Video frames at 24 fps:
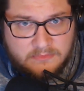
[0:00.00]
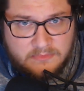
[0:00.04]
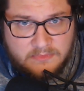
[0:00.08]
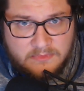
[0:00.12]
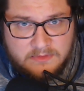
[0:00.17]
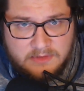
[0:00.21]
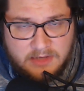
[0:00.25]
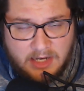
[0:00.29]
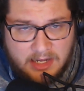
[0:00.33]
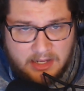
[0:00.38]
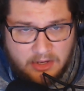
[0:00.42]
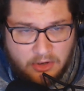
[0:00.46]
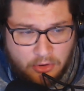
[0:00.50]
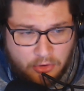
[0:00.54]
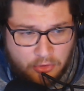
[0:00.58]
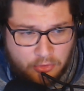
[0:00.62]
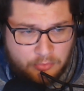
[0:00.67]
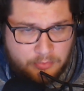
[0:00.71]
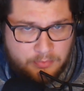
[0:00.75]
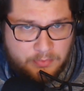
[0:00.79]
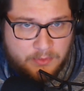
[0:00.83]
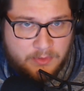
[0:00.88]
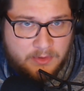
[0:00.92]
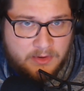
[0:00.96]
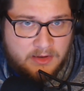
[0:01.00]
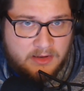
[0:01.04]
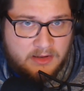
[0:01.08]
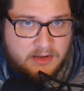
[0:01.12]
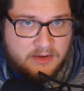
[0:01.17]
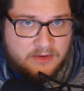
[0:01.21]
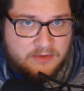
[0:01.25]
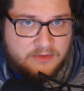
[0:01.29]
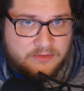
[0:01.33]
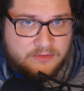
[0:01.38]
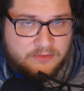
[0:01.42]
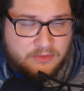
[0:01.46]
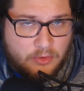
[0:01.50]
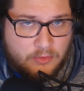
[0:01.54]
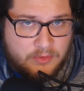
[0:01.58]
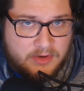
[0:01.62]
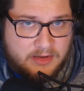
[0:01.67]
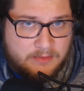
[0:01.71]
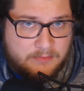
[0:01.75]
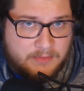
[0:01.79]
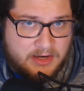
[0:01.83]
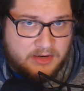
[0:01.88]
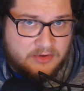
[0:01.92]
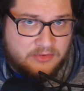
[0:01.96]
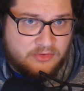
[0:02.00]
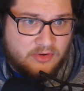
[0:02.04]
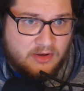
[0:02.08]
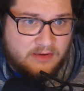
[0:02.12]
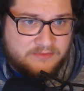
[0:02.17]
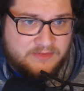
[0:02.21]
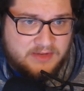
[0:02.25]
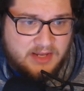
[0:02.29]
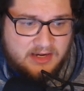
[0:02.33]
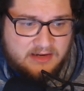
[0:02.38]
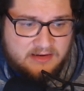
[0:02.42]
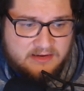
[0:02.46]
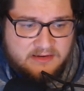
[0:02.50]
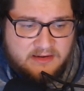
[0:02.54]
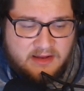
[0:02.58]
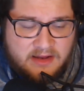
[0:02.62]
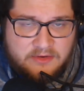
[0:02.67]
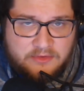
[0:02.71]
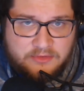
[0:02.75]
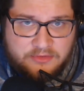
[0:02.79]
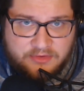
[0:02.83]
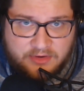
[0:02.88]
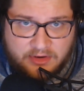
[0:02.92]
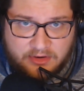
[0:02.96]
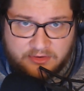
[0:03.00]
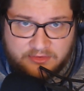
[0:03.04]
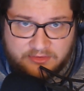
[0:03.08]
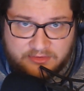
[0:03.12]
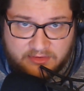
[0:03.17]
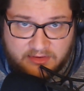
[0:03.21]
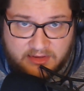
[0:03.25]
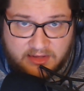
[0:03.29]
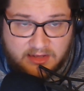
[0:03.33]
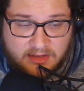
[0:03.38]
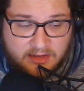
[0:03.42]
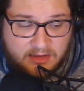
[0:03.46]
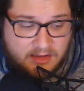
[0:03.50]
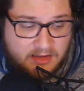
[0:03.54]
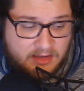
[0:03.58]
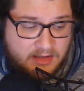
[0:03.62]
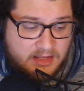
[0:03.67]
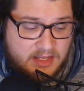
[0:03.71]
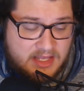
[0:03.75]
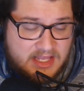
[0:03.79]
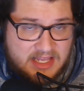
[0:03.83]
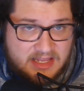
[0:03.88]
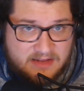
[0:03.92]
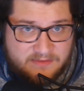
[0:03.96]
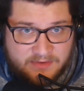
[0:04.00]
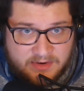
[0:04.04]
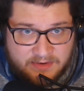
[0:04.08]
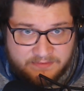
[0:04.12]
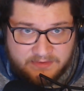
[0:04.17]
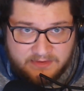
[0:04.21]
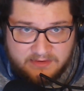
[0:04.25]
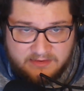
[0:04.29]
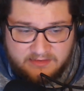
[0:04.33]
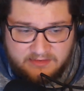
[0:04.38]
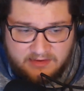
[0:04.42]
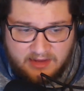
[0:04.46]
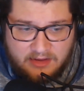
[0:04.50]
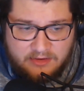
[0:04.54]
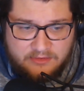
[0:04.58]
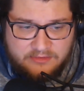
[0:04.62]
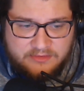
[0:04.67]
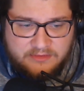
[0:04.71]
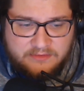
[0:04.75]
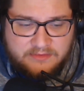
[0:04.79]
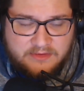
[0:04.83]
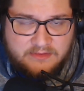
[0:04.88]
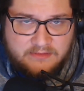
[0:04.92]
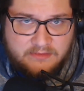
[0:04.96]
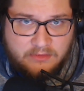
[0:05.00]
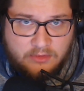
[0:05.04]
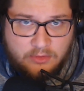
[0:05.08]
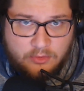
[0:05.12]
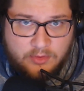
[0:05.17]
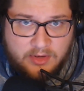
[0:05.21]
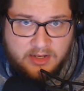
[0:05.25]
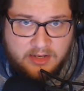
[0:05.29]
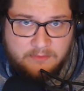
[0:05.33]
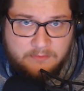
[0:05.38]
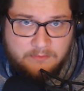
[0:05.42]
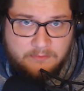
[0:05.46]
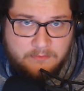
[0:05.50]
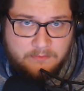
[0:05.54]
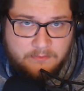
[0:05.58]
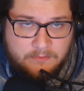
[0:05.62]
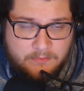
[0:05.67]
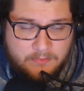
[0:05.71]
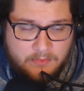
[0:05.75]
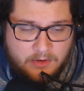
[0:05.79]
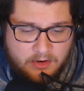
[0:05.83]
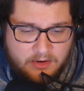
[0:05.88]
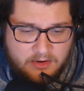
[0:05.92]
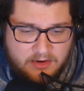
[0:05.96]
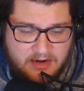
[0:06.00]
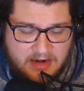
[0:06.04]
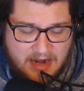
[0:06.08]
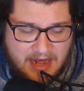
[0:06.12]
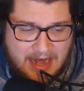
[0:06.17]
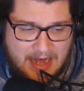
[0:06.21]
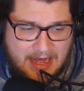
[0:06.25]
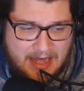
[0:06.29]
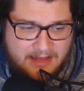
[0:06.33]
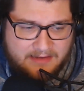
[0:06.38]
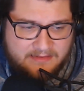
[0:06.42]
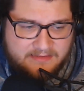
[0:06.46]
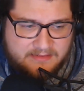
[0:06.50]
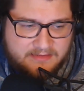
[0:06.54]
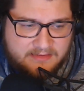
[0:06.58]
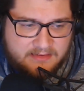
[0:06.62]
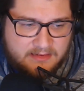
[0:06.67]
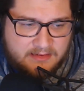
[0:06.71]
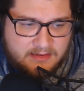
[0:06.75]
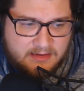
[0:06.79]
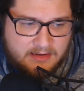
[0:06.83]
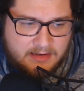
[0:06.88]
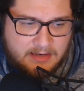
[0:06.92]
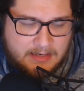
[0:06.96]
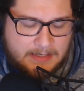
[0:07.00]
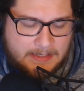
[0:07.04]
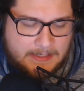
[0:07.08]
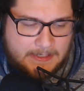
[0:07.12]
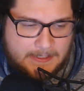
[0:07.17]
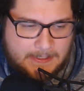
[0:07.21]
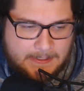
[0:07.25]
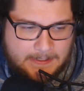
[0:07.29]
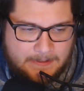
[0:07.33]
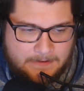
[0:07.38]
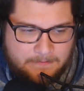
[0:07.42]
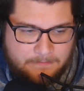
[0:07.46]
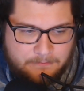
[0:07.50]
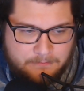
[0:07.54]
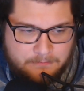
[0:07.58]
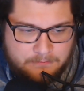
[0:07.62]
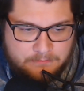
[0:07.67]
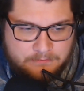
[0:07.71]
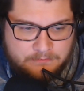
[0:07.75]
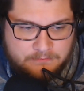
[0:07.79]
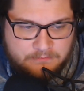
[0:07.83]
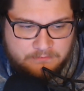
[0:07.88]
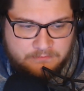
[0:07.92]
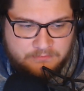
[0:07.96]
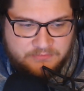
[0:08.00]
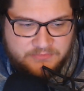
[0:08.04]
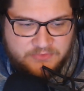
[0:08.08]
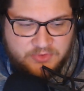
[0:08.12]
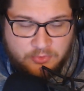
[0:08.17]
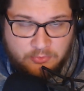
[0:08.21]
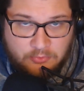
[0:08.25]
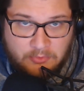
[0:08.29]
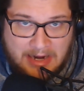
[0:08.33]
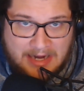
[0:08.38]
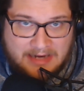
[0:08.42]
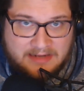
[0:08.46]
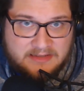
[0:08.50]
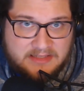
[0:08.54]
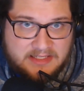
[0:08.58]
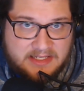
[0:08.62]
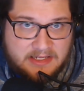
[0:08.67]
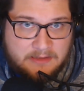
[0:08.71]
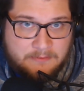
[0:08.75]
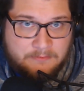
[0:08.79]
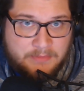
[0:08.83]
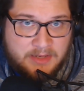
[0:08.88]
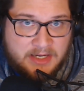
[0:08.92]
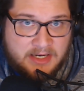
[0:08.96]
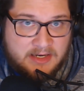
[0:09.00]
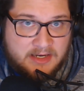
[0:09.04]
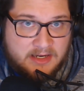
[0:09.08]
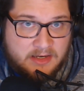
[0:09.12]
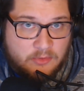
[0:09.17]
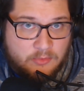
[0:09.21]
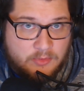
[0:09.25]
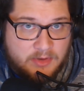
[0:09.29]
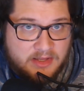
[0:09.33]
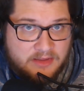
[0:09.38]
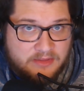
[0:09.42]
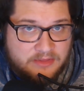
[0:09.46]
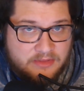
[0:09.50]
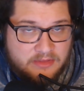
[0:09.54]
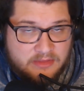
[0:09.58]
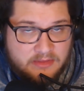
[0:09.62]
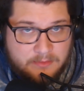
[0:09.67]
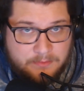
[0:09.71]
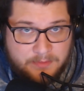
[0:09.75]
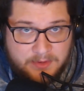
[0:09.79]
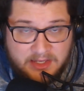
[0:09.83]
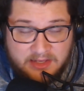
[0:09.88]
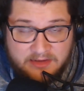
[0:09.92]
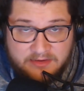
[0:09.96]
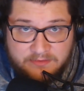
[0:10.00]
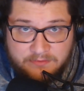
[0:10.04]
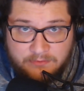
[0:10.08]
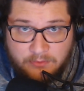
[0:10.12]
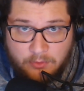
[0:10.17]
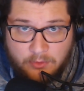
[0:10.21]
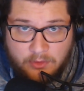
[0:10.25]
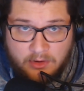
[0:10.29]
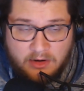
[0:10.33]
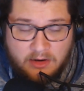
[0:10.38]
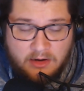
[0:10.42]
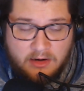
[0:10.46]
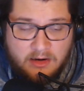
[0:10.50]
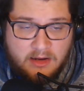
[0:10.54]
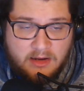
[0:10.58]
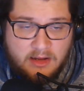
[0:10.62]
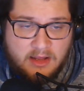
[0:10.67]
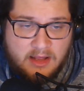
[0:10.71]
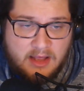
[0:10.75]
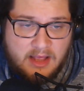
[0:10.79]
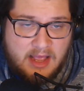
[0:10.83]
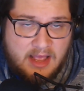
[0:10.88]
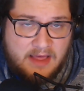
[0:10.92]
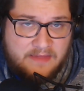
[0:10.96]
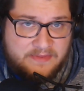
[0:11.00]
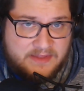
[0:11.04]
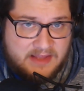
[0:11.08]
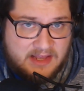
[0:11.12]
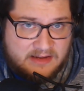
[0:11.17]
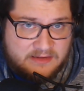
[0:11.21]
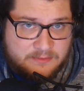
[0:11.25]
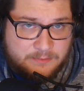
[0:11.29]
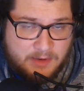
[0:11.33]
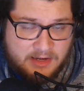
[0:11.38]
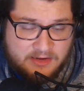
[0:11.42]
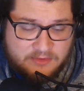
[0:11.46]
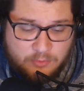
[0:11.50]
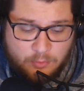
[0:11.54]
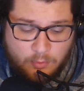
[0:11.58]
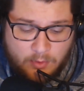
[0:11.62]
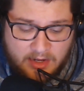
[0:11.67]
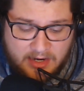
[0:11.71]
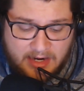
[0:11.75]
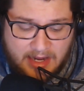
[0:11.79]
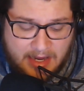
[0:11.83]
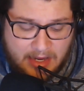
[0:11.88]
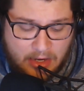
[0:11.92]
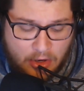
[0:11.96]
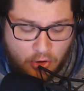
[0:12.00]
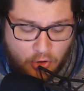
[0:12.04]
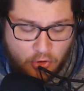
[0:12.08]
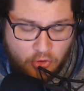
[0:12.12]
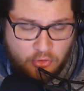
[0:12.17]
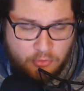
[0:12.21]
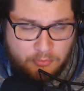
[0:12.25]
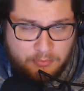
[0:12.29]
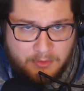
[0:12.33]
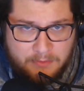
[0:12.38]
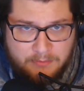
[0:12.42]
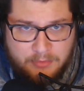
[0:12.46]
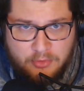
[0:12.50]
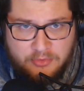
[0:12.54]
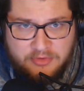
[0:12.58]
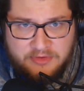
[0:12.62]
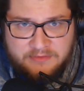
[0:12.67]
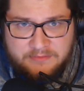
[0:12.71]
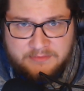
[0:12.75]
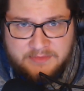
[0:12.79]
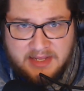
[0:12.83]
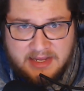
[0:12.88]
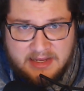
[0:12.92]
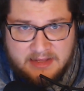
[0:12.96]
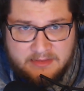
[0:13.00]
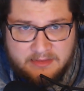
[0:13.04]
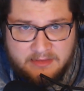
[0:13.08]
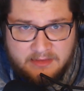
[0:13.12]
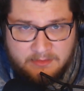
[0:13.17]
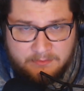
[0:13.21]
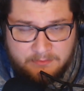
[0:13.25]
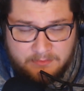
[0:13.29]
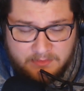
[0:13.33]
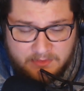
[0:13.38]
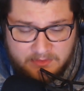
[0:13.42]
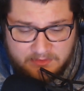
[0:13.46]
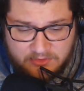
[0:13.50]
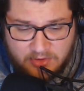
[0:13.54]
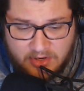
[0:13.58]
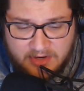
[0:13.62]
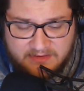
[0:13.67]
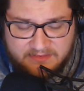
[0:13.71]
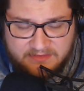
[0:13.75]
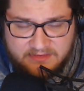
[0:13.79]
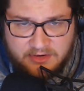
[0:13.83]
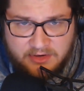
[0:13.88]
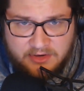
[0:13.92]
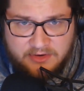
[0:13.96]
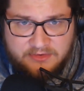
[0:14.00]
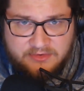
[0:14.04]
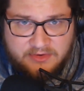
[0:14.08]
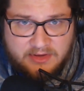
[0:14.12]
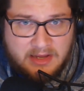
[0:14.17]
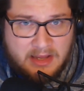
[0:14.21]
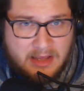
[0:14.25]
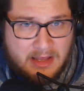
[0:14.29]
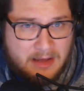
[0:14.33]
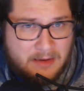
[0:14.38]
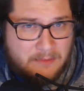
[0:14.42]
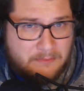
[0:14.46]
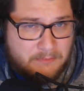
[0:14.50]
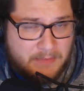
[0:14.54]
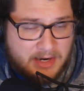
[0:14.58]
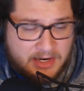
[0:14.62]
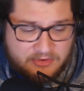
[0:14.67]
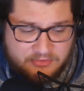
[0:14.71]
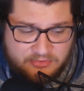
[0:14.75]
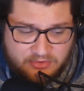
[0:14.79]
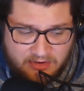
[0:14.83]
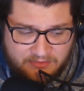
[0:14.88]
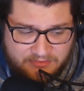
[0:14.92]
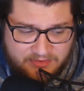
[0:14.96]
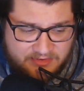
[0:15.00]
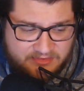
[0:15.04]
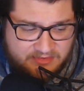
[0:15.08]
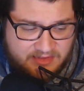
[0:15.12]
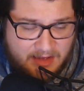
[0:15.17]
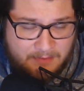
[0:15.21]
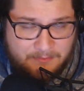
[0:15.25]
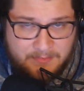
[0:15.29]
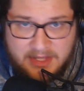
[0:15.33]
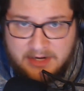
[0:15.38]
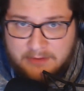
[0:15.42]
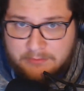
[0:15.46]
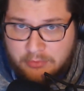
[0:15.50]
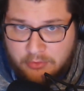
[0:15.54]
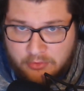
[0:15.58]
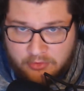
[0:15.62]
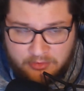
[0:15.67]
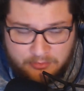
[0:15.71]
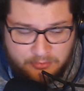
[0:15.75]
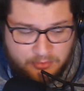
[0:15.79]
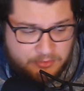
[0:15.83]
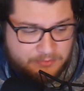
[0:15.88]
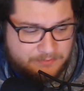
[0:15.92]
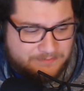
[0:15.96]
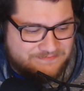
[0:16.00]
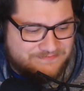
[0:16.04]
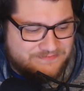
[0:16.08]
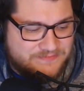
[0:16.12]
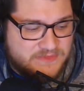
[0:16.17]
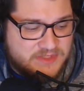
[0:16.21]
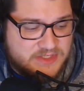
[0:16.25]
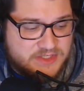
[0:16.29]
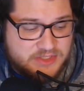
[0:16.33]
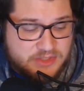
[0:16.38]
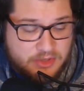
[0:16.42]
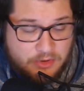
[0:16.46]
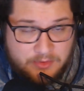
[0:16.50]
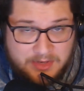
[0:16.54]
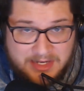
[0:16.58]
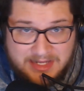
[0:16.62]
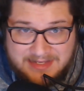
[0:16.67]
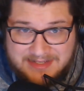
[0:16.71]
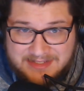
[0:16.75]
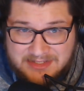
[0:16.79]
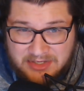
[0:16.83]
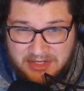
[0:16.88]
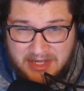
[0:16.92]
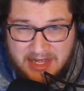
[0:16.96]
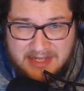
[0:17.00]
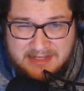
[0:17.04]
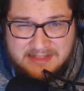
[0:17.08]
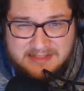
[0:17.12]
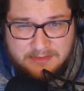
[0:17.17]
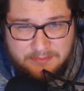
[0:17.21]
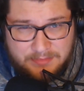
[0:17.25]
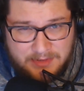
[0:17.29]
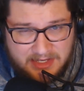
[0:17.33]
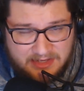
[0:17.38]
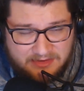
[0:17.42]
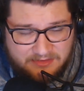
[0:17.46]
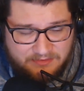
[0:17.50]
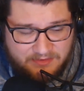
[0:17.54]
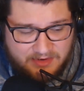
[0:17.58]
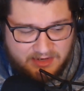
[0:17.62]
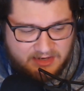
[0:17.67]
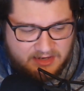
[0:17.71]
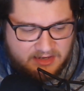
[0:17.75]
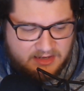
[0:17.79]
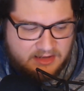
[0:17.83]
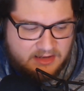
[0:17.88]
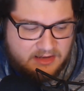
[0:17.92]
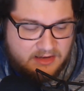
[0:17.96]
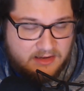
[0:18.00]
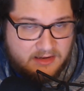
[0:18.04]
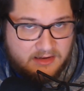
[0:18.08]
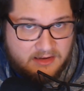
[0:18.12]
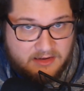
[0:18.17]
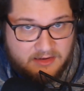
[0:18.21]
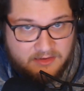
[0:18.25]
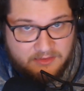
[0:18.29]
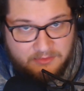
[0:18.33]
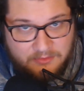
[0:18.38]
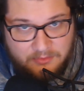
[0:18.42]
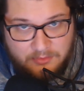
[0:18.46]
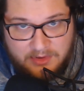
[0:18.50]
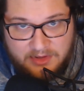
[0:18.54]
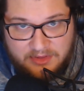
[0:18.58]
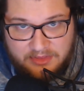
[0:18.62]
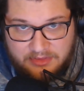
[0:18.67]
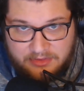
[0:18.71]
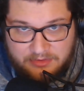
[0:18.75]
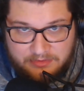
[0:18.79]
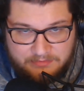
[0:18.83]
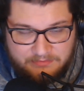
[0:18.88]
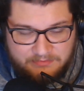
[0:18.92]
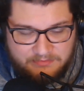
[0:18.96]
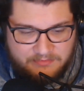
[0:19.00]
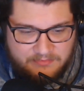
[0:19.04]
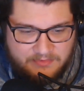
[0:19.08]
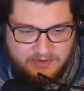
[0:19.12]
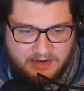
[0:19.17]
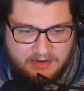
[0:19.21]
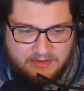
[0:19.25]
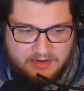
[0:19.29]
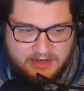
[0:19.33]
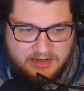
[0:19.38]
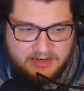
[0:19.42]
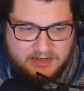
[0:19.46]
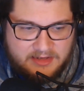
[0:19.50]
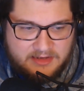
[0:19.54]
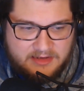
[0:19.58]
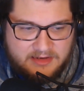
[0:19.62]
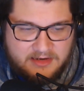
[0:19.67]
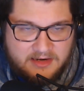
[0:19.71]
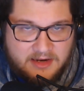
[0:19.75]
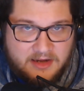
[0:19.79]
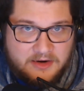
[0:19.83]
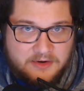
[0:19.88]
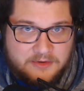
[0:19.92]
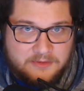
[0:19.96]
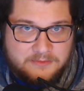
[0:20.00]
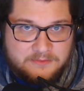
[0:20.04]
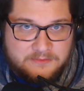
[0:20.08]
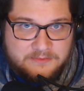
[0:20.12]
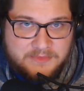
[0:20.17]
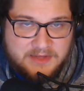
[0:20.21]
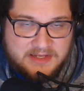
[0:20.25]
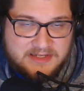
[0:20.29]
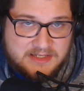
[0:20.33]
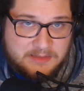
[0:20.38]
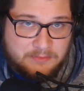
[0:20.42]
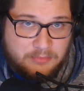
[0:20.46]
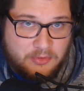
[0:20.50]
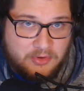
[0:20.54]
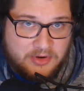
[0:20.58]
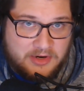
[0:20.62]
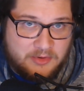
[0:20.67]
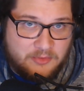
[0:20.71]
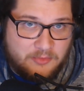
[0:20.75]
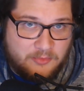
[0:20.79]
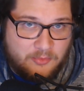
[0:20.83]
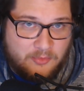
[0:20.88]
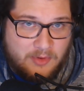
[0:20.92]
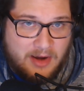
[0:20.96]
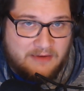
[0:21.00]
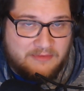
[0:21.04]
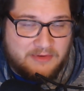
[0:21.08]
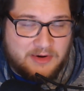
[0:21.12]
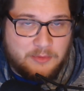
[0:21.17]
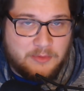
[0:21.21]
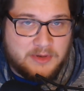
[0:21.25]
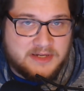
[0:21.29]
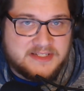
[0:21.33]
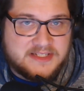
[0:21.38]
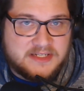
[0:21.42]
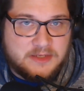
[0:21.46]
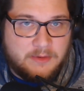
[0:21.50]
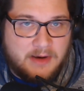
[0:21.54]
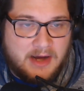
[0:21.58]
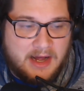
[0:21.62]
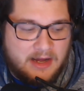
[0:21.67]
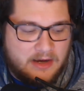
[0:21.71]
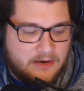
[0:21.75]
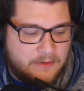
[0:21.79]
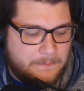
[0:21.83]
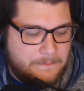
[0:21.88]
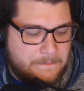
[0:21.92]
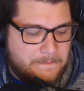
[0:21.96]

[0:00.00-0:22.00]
I hope Sony and Microsoft take Nintendo seriously, even if the sales of this unit are not directly competing with the PS4 and the Xbox One. I hope both of them take it seriously. Microsoft has not made a portable. Sony still has the PS Vita with very, they support it every once in a while.